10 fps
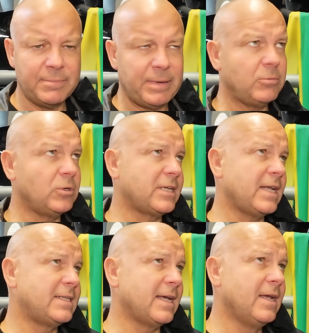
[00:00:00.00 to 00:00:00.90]
People
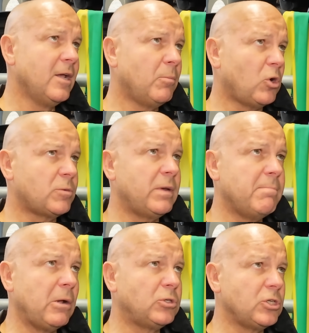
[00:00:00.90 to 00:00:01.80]
said possibly a
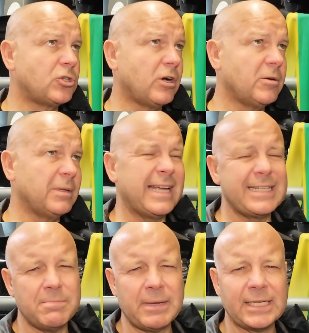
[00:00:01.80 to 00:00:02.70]
multi-strada, but that
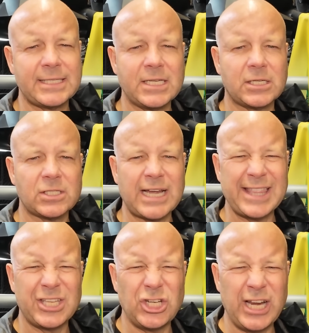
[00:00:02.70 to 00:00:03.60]
didn't make sense because I
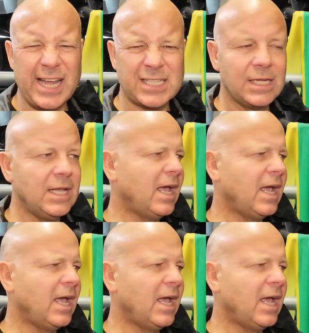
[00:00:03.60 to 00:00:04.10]
had the GS.